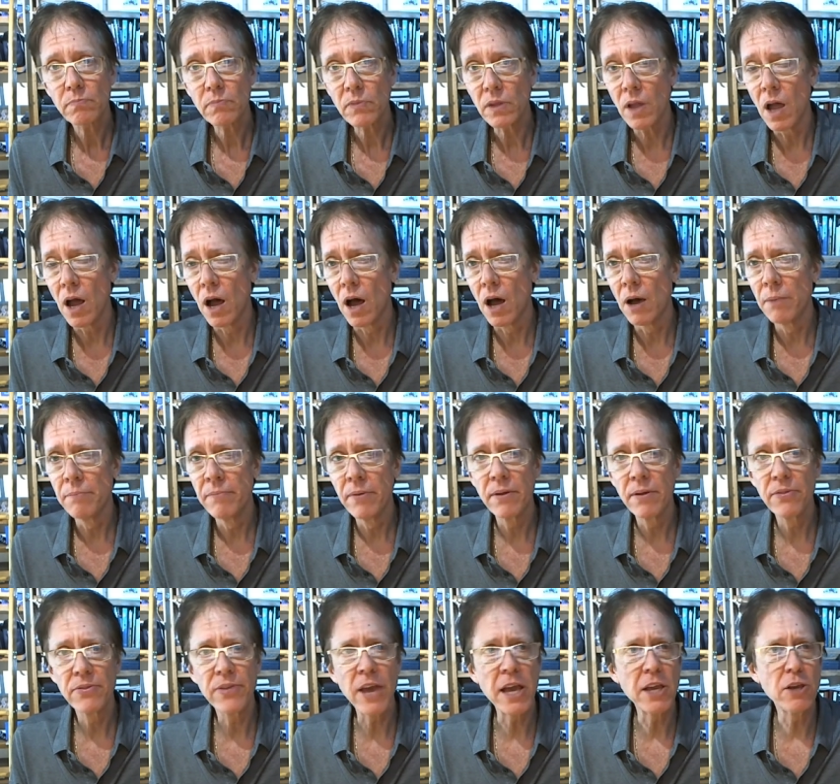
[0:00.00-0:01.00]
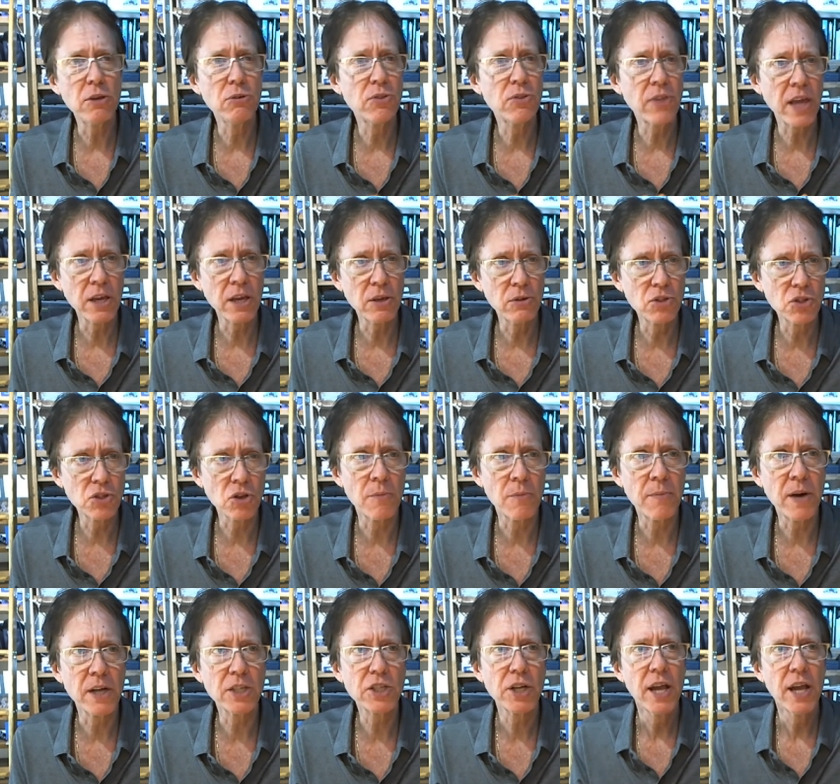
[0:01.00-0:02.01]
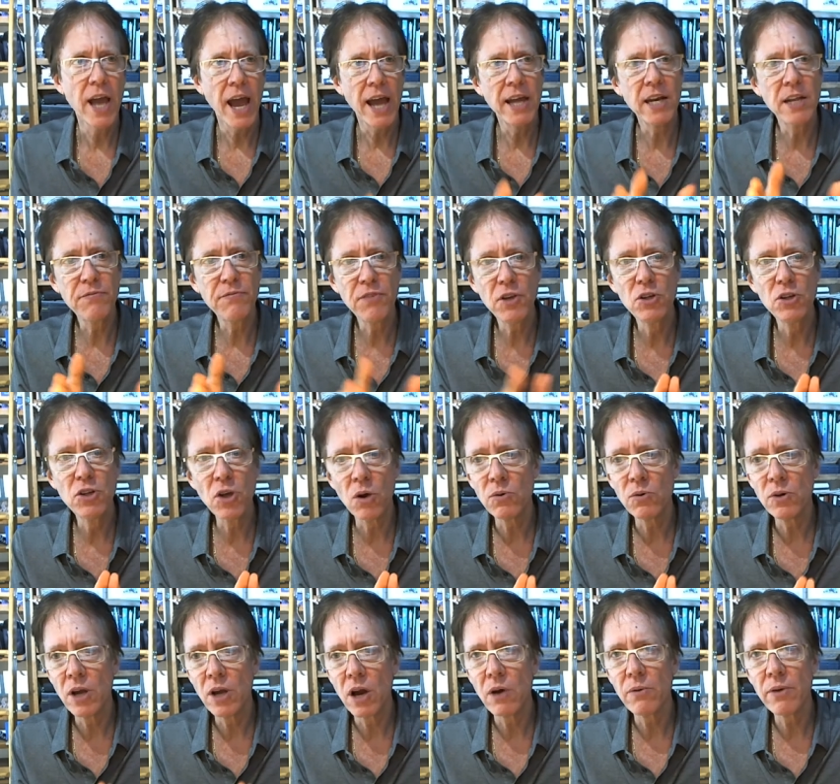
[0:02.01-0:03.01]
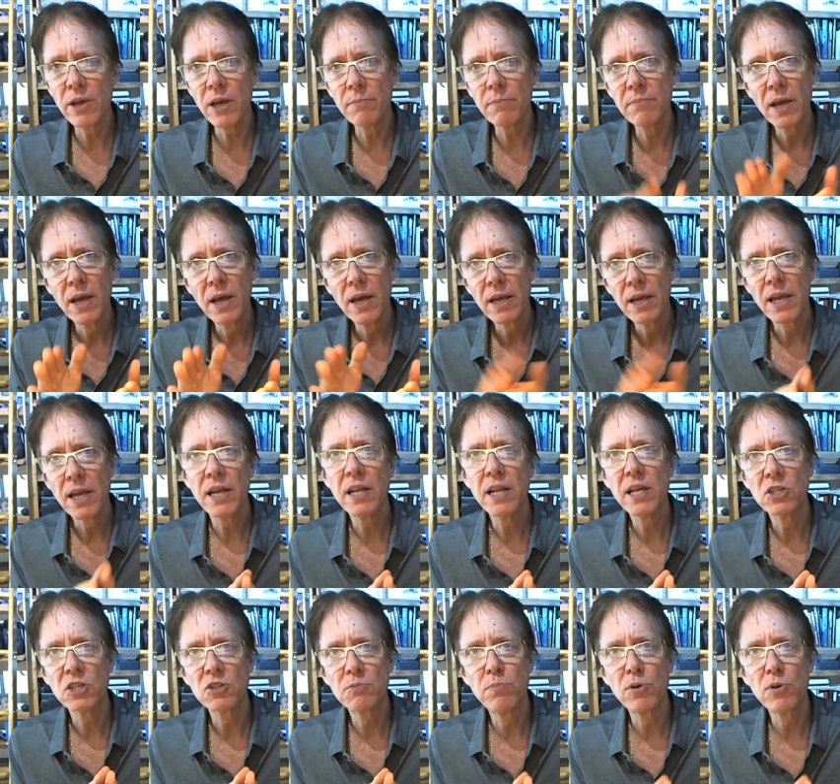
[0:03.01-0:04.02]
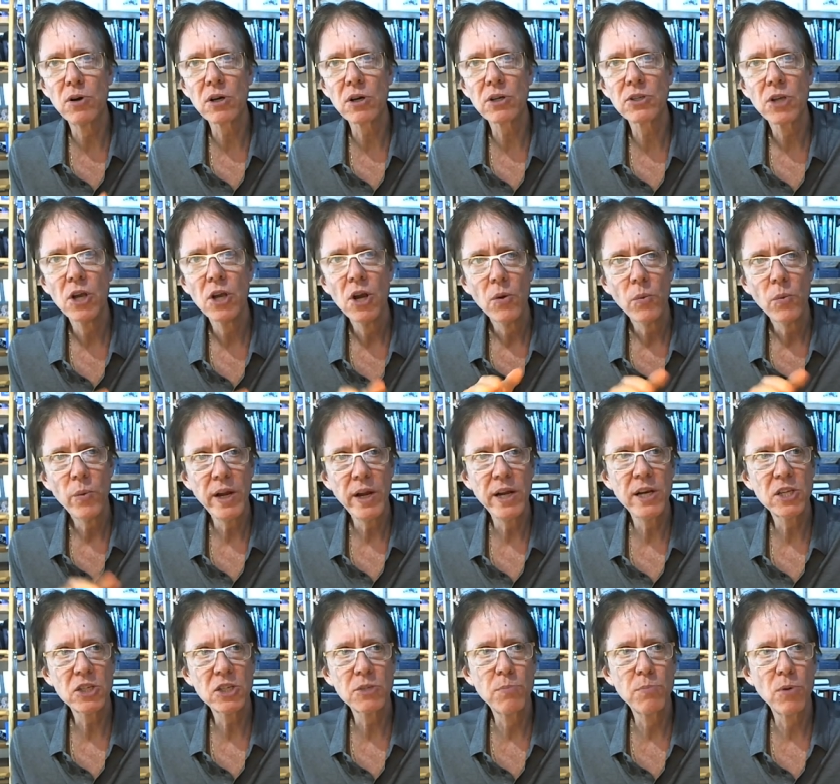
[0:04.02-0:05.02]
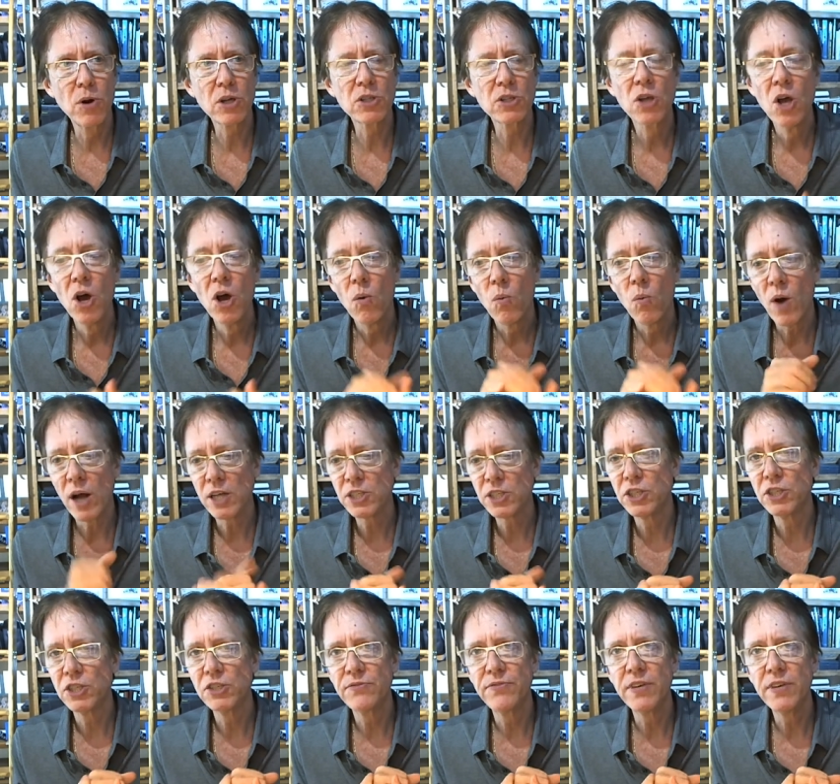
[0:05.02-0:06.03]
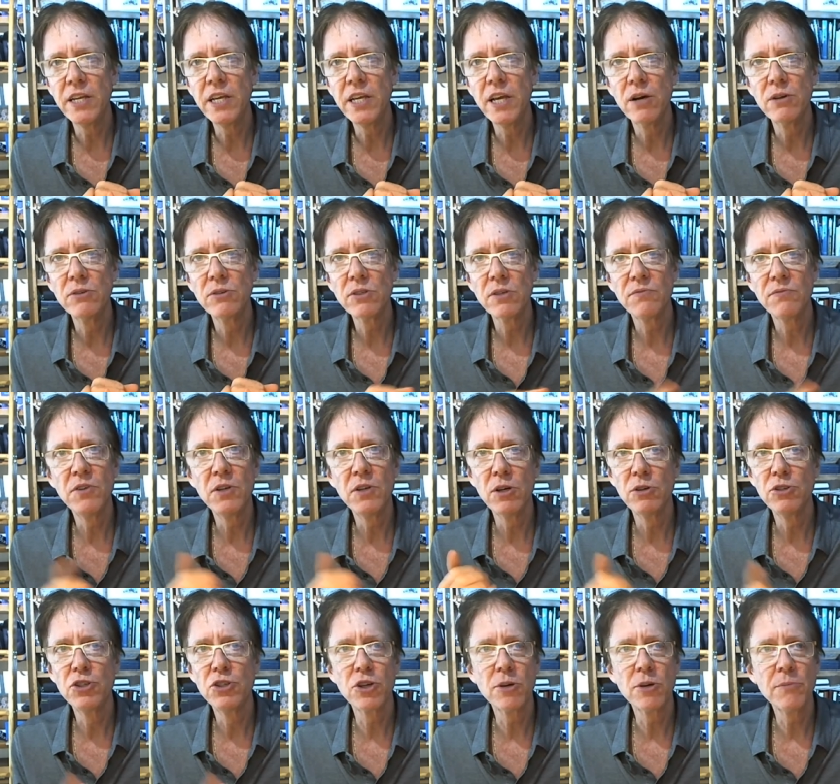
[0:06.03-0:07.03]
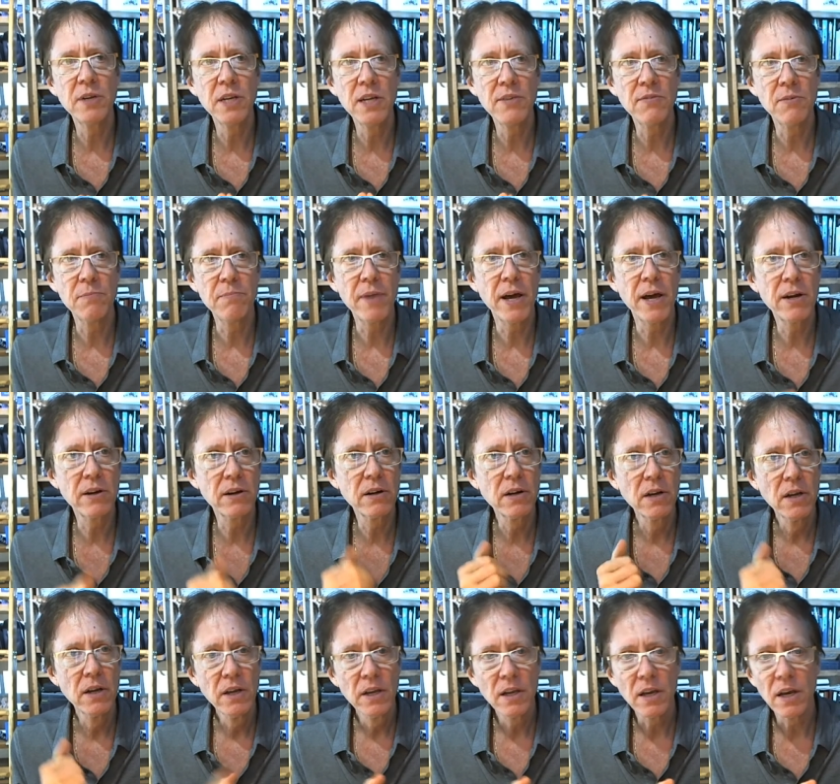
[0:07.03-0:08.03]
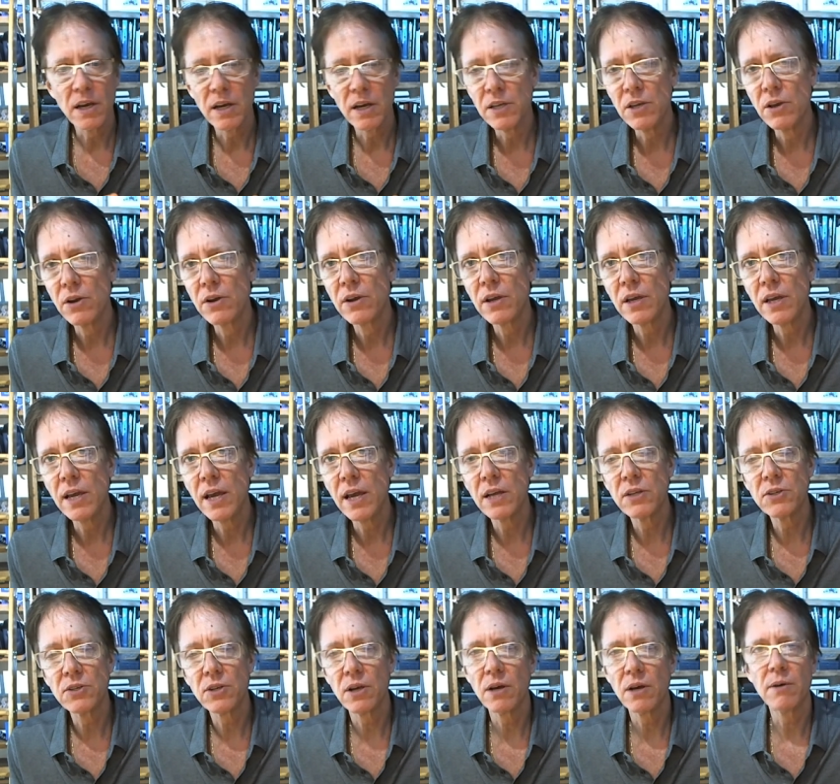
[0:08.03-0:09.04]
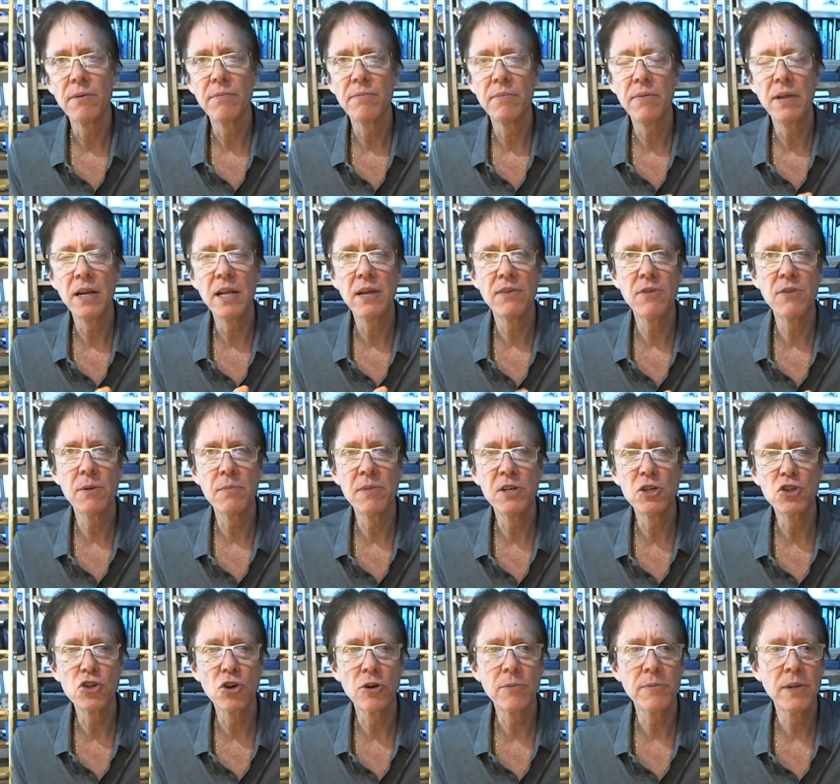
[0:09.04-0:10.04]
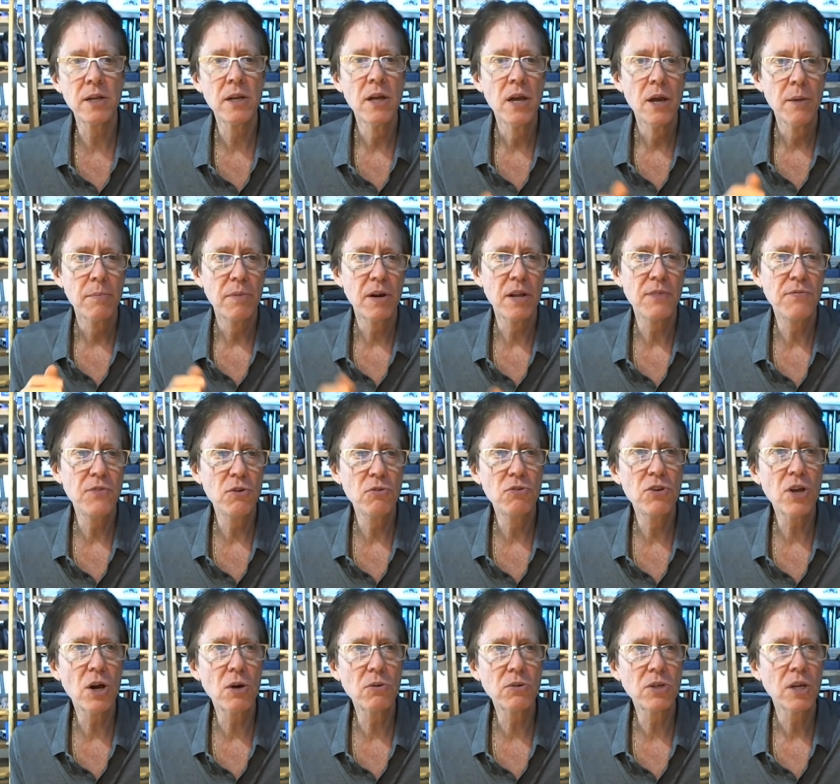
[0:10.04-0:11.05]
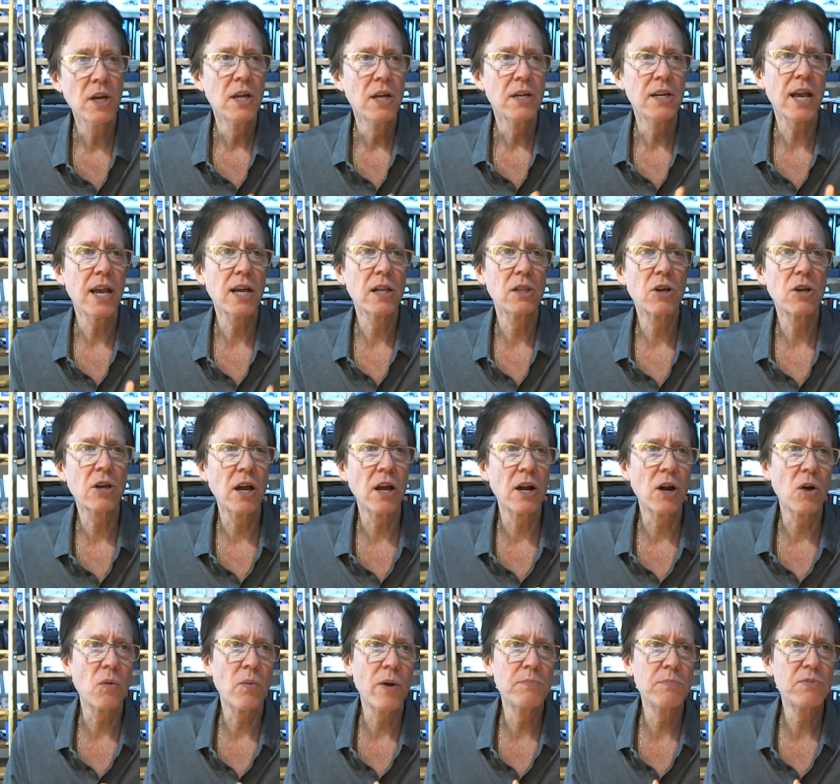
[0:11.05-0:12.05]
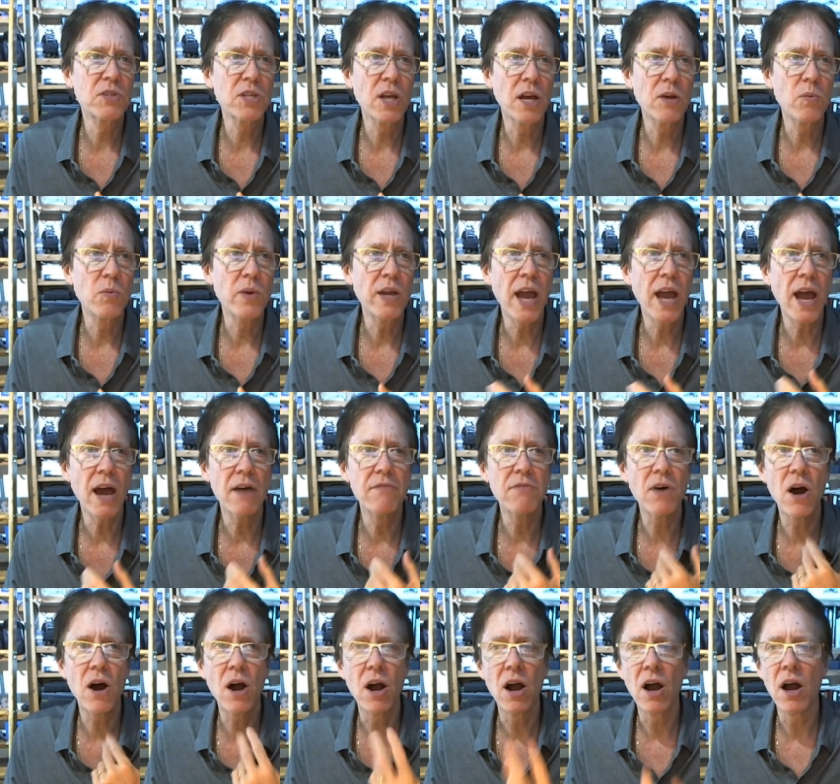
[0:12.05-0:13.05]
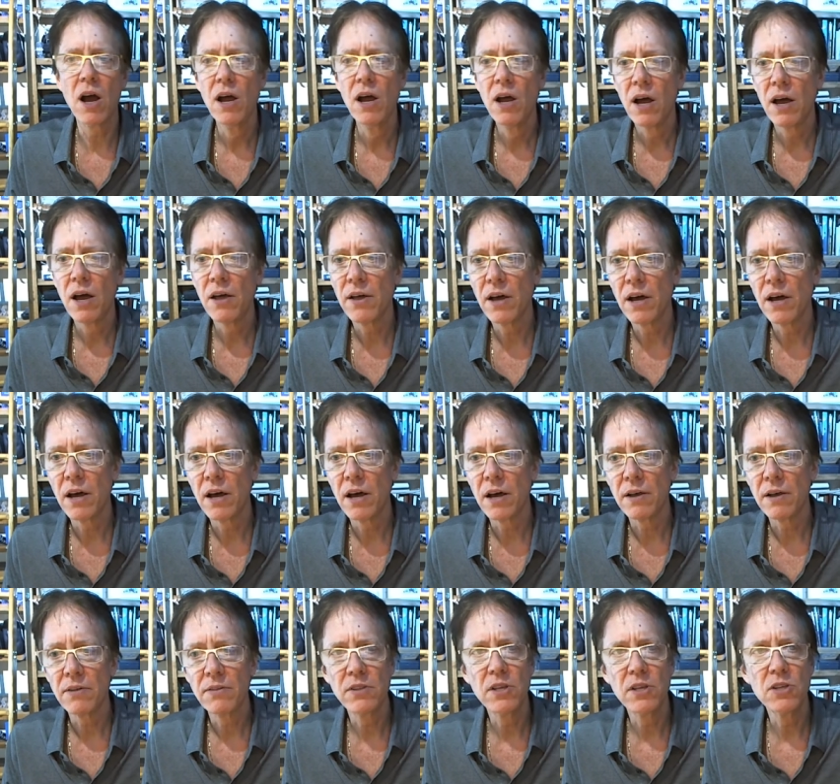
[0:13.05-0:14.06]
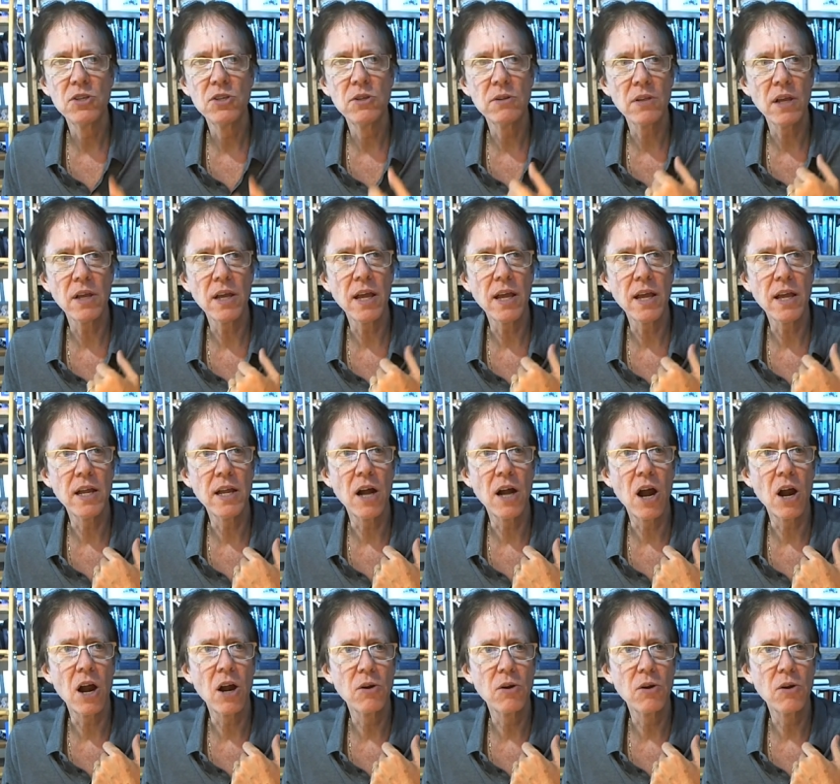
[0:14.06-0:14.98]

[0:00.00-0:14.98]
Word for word: um, thank you, thank you so much. And if you don't know him, get his books, read his books, watch his videos. If you know German, even better. Uh, you, he has uh, many of them in German. But if you don't, take a look on our website. We have our, uh, uh, the, in our